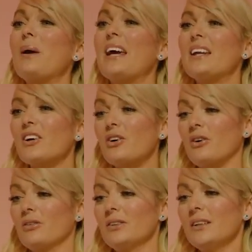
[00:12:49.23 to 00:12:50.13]

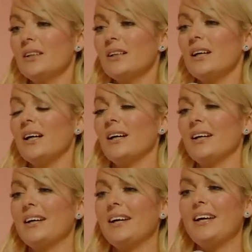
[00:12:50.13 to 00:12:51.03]
pinnacle
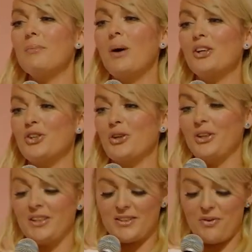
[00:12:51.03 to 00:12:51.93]
in my
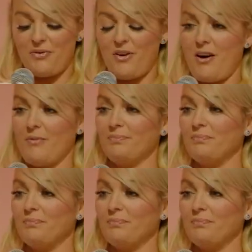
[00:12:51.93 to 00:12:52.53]
journey so far.